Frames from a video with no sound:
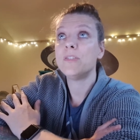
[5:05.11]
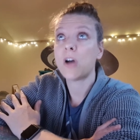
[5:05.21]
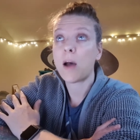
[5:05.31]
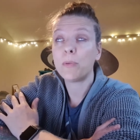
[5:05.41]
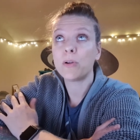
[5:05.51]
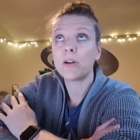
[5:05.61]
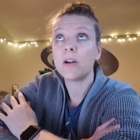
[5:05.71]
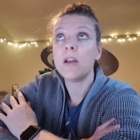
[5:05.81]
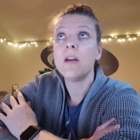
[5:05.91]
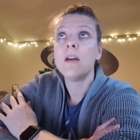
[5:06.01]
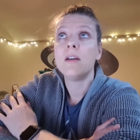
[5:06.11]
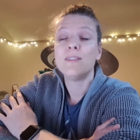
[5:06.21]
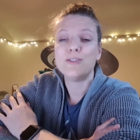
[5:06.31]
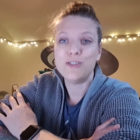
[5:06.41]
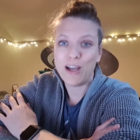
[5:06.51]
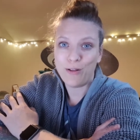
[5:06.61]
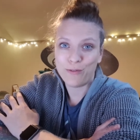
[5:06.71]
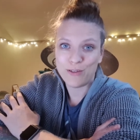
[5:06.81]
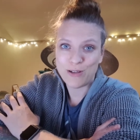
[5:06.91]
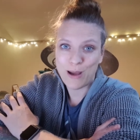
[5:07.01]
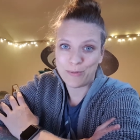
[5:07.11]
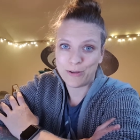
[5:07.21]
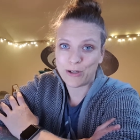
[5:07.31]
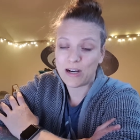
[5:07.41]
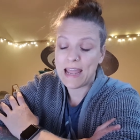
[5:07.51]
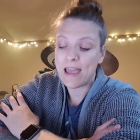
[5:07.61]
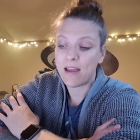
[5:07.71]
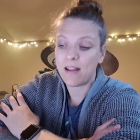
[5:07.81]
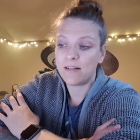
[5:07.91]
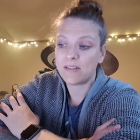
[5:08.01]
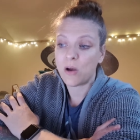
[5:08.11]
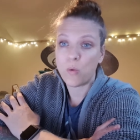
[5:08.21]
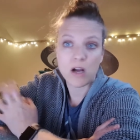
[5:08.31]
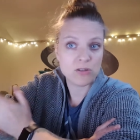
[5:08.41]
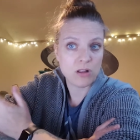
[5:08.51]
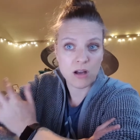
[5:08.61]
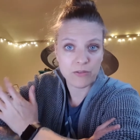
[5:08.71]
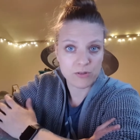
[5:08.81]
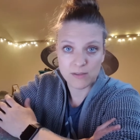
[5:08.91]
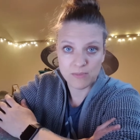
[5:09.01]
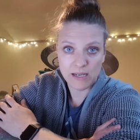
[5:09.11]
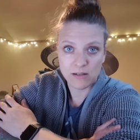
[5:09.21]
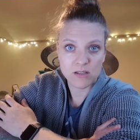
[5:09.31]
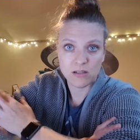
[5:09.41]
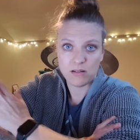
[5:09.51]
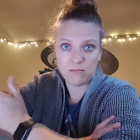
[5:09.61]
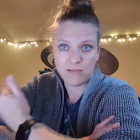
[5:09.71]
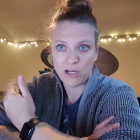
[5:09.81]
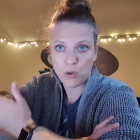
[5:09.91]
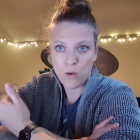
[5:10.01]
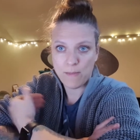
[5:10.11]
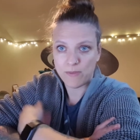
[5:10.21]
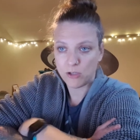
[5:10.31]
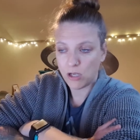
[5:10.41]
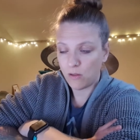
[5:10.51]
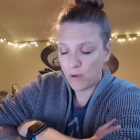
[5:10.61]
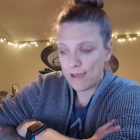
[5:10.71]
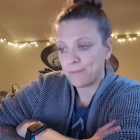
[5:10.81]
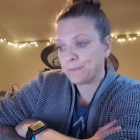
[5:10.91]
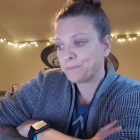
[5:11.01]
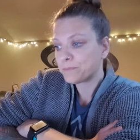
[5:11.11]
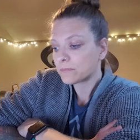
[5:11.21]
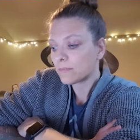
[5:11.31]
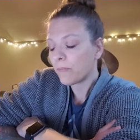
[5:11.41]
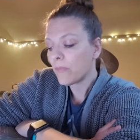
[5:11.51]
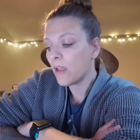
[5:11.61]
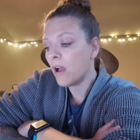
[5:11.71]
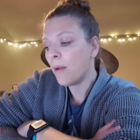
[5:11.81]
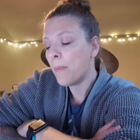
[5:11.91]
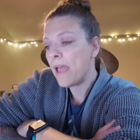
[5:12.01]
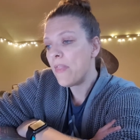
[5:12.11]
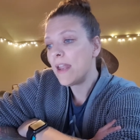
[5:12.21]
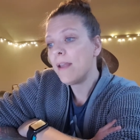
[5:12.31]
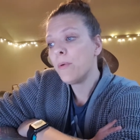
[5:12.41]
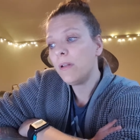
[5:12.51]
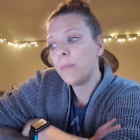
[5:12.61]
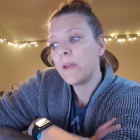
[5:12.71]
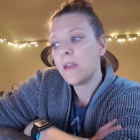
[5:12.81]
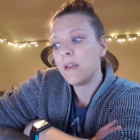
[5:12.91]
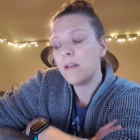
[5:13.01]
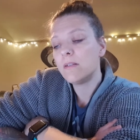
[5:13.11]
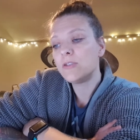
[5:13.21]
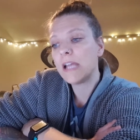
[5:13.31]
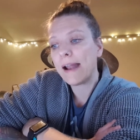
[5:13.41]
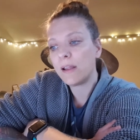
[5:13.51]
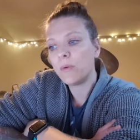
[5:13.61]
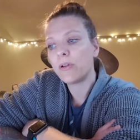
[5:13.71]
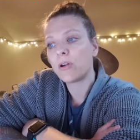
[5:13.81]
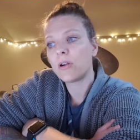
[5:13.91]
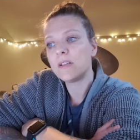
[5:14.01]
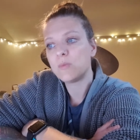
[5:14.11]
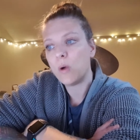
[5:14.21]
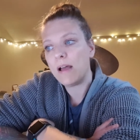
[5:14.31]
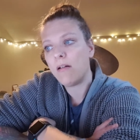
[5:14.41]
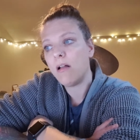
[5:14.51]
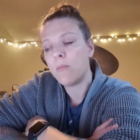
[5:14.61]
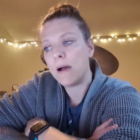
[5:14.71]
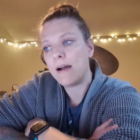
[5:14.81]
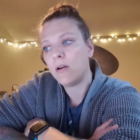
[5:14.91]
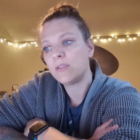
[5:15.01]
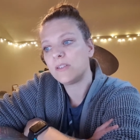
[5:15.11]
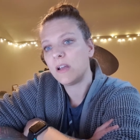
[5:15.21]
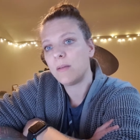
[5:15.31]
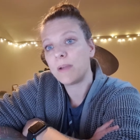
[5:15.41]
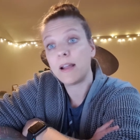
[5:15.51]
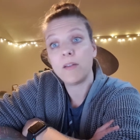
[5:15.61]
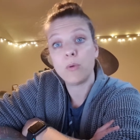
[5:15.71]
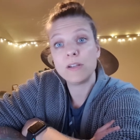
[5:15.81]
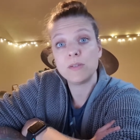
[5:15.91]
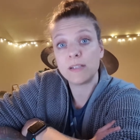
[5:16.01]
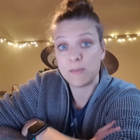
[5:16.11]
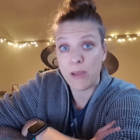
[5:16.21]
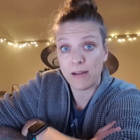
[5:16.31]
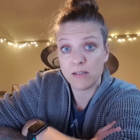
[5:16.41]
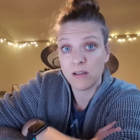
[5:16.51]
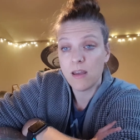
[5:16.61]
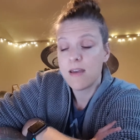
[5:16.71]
Doppler, the gel for the Doppler, and a washcloth or something to, wipe the gel away. And then I would be chatting with her as well about kind of what to expect.